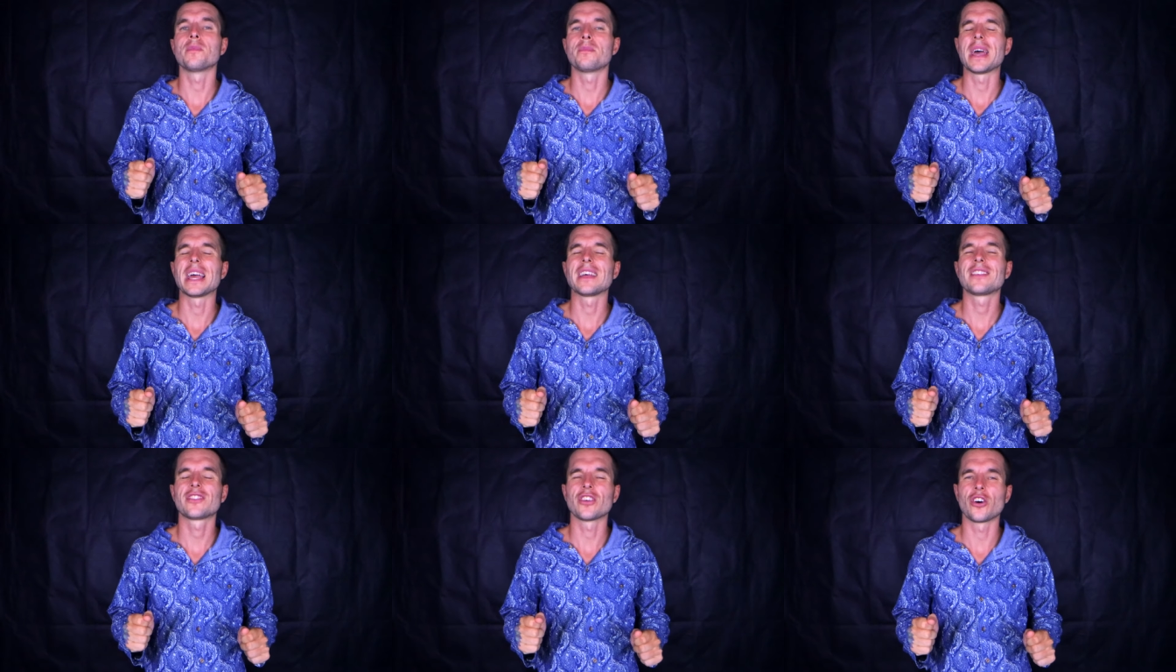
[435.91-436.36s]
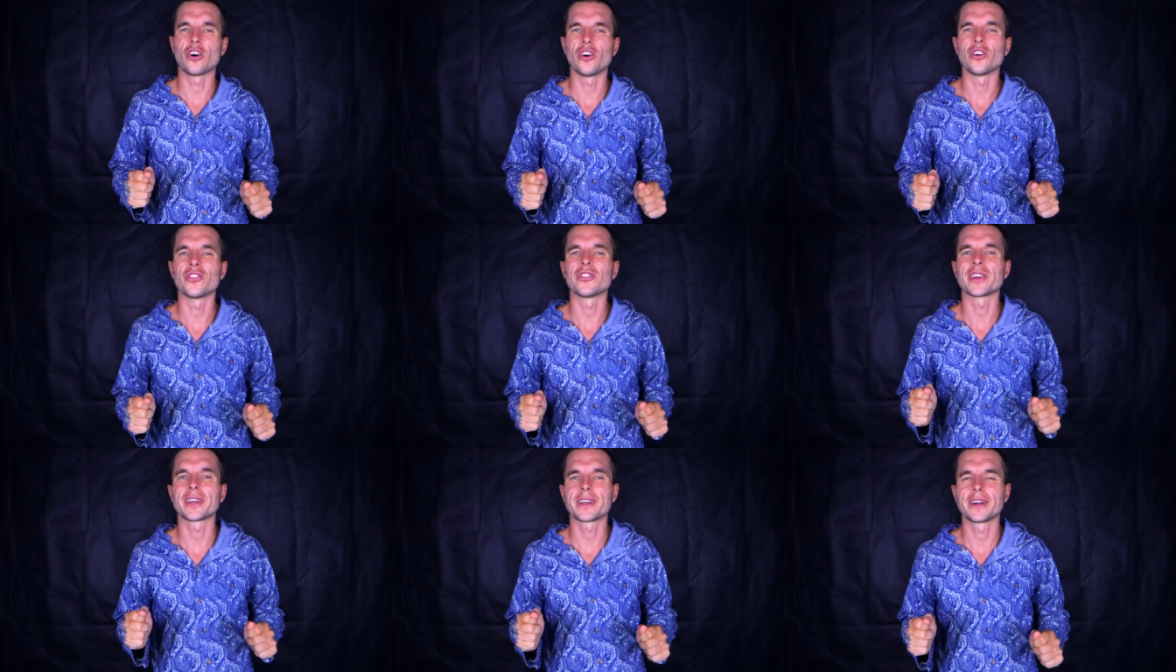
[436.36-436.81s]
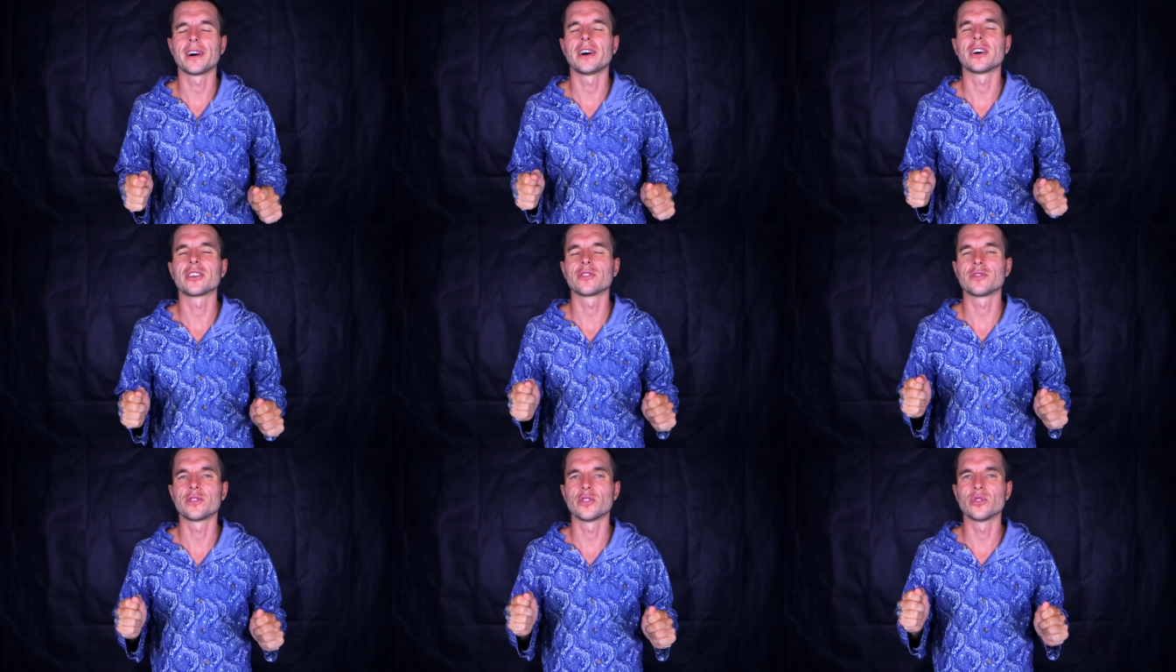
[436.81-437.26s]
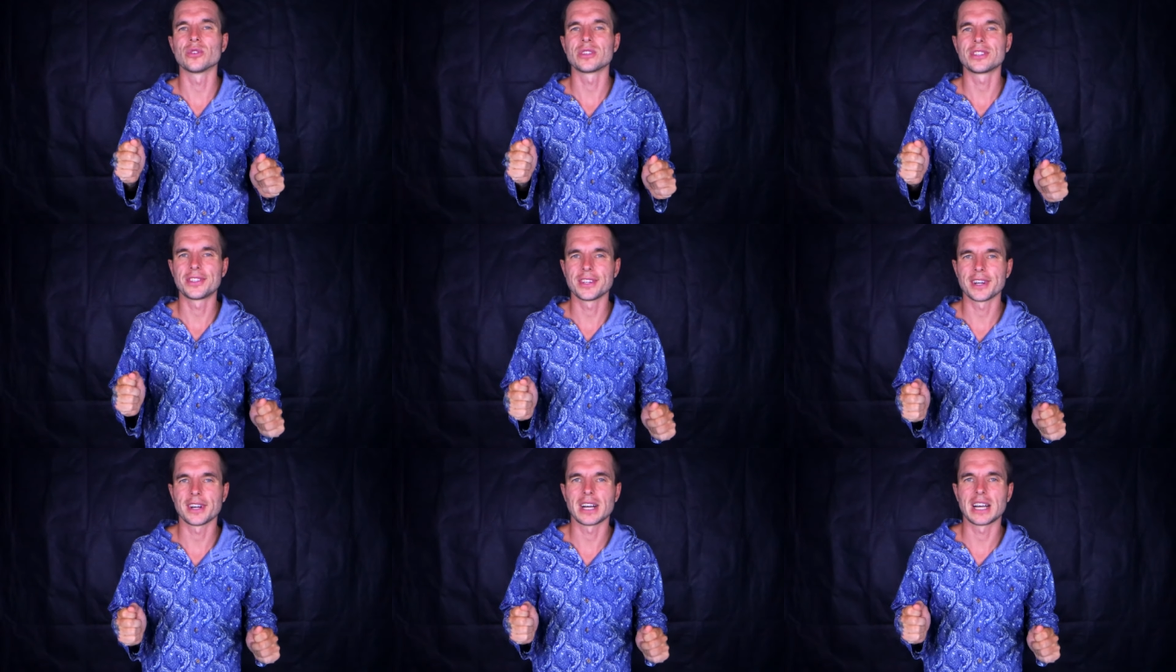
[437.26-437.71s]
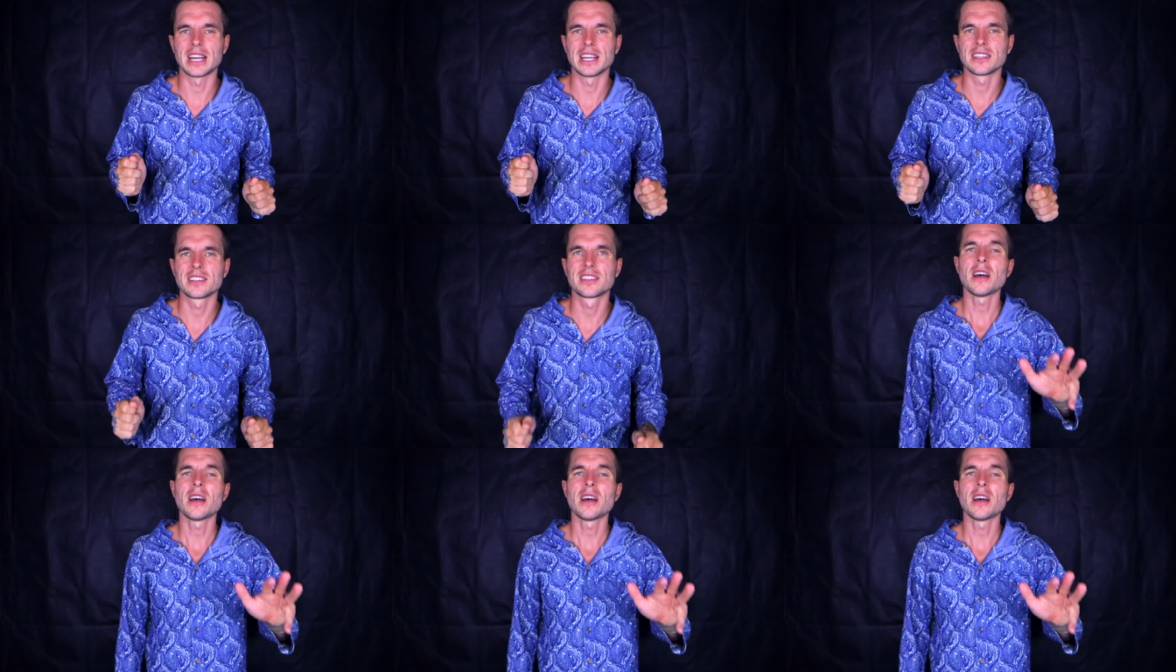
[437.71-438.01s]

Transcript: best on the carnivore diet.